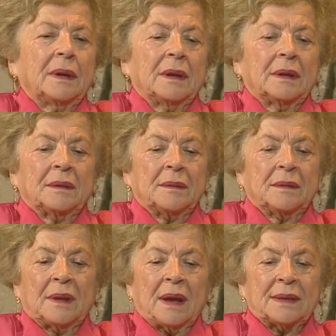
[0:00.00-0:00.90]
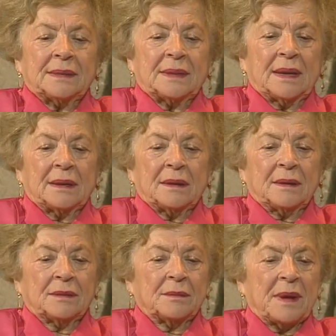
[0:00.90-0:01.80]
and I say
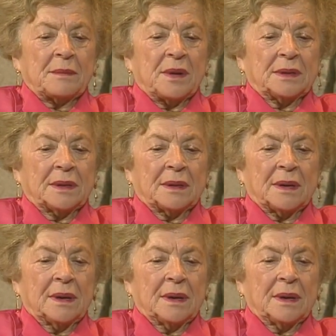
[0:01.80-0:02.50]
to my mother,